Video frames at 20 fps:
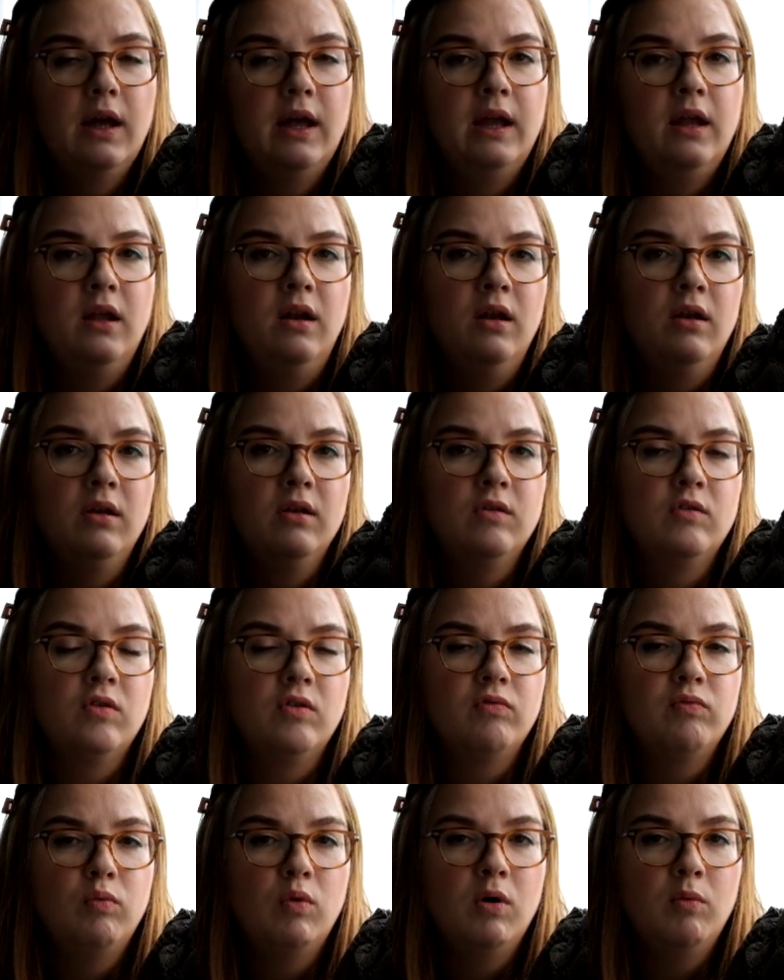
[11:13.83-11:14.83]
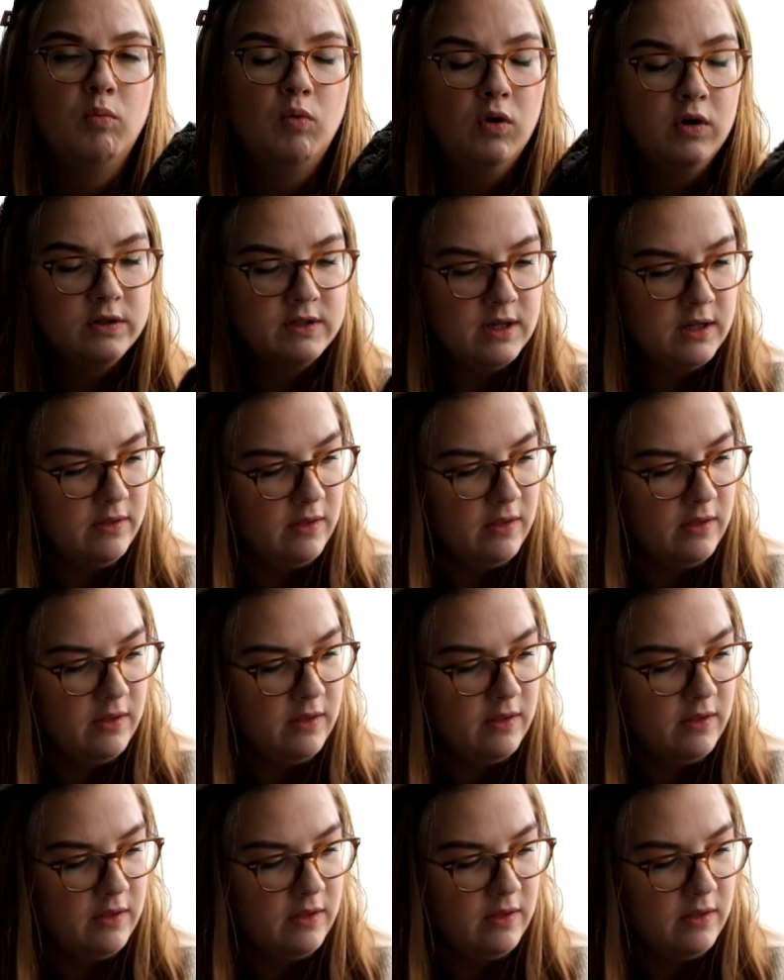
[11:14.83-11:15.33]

in sort of warm water.